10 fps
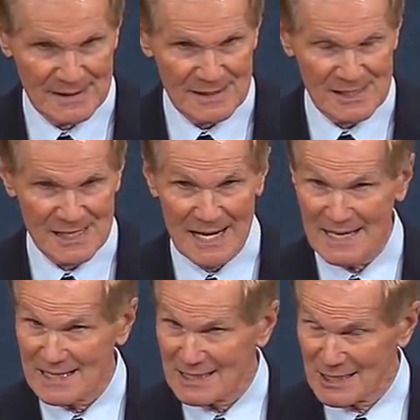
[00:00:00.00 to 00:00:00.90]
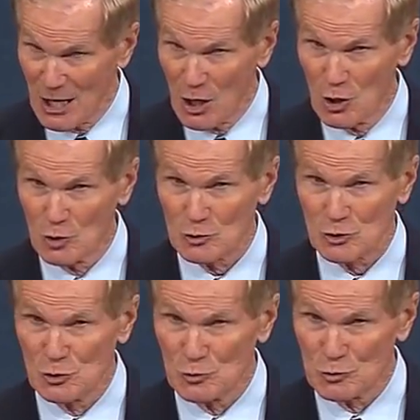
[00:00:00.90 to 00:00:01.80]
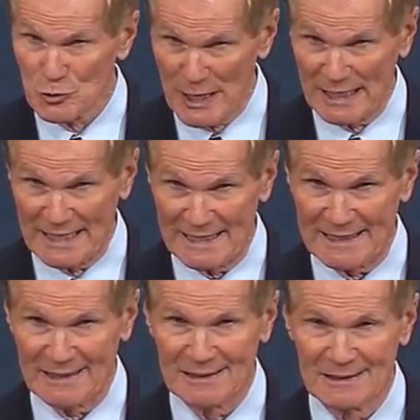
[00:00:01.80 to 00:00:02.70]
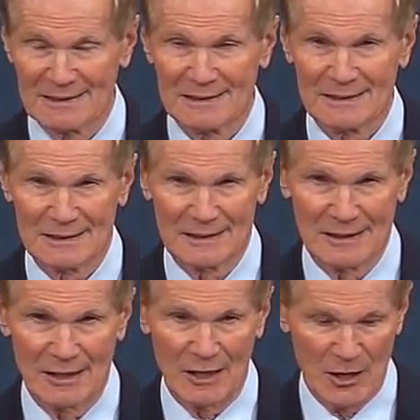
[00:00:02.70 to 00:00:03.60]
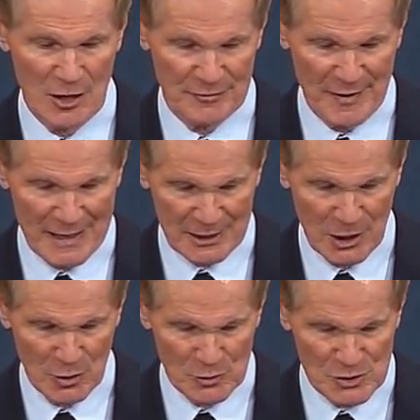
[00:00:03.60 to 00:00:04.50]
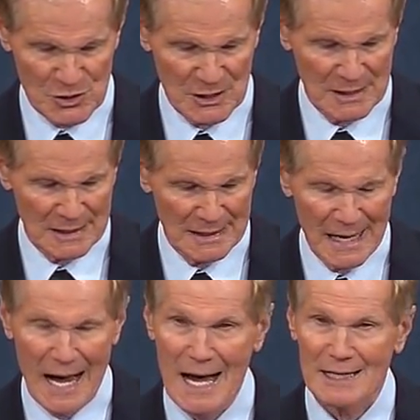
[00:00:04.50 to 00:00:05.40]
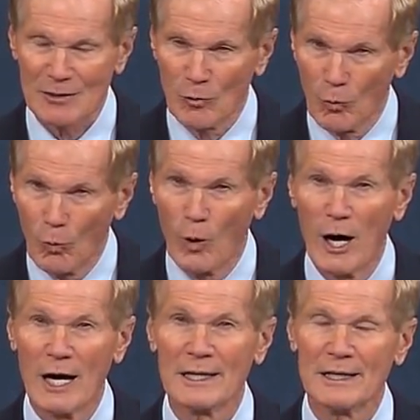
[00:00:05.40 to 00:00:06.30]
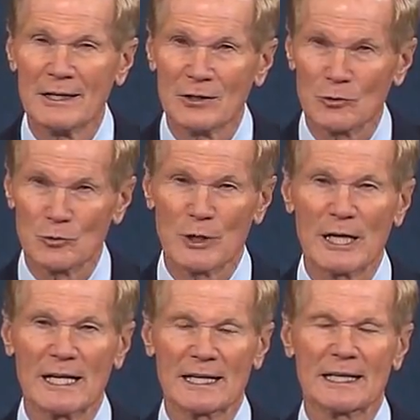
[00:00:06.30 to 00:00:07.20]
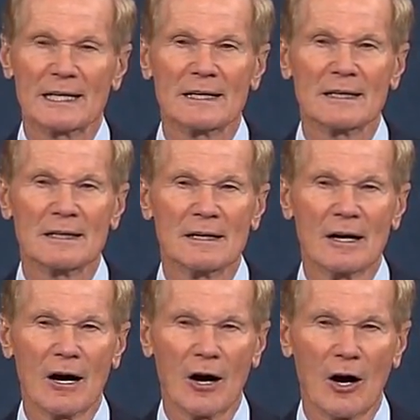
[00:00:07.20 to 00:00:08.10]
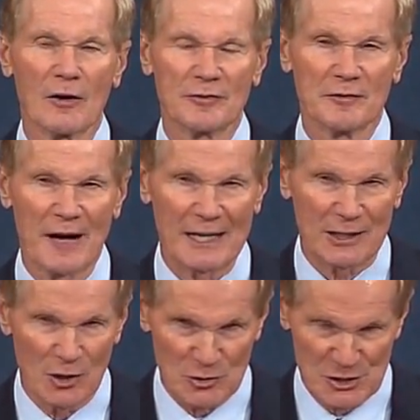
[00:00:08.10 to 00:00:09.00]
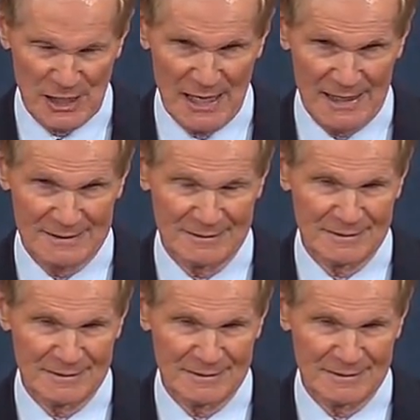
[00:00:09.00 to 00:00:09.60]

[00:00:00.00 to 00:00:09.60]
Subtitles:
Say no to drilling off our coast, not one rig off of our coastline,